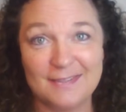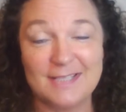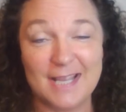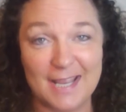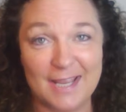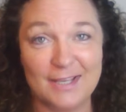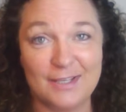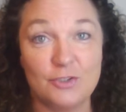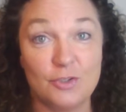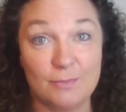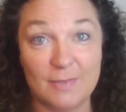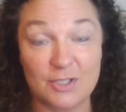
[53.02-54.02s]
take
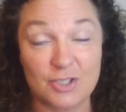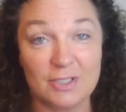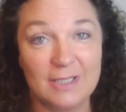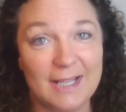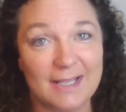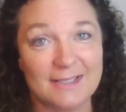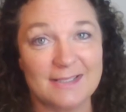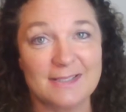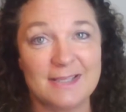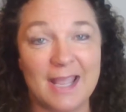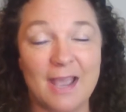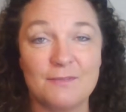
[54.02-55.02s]
too much cleanse.
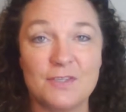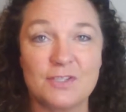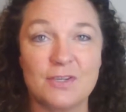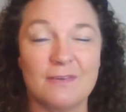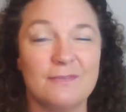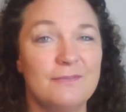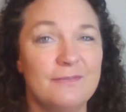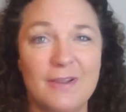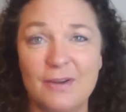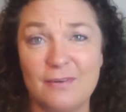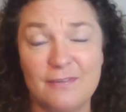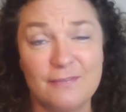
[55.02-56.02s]
They have to start
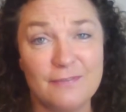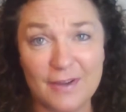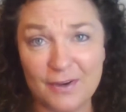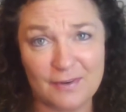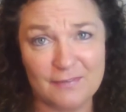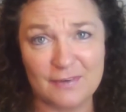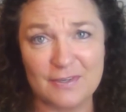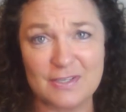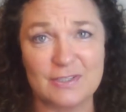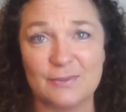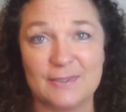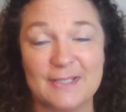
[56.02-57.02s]
very, very, very
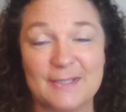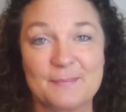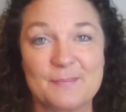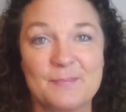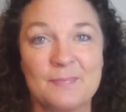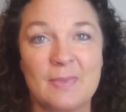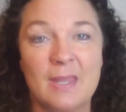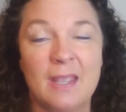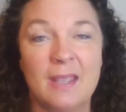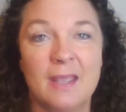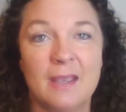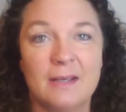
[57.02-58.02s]
slowly.
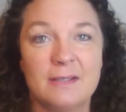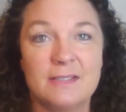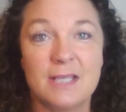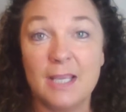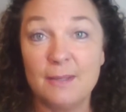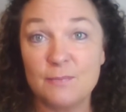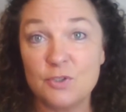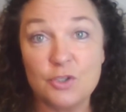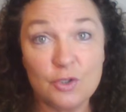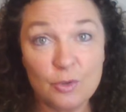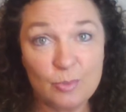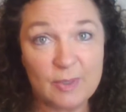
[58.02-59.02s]
Type
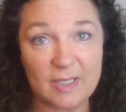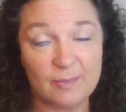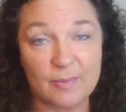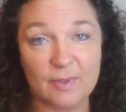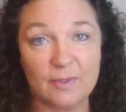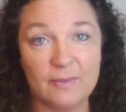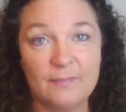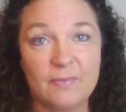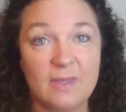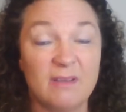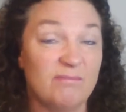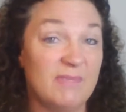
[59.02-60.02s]
2 people,
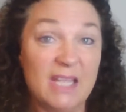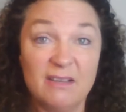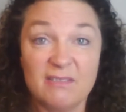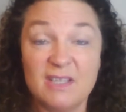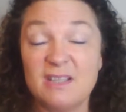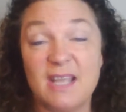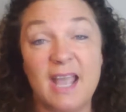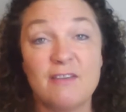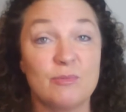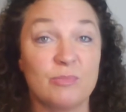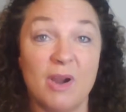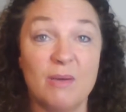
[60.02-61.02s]
they don't think they
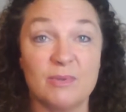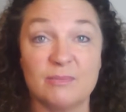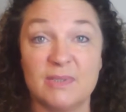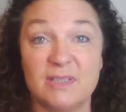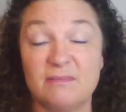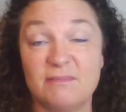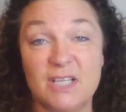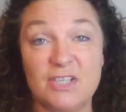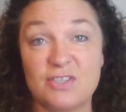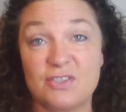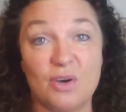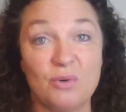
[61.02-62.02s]
have a problem and they
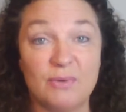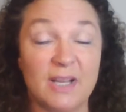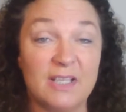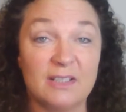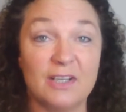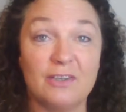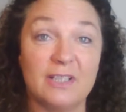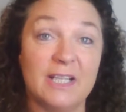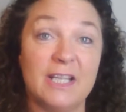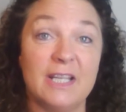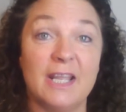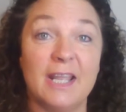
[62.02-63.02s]
just go
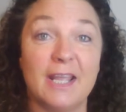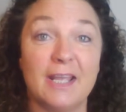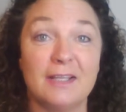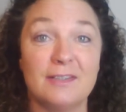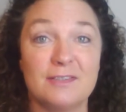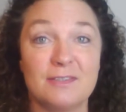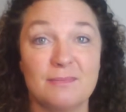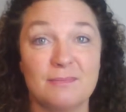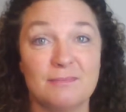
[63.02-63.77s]
regularly, and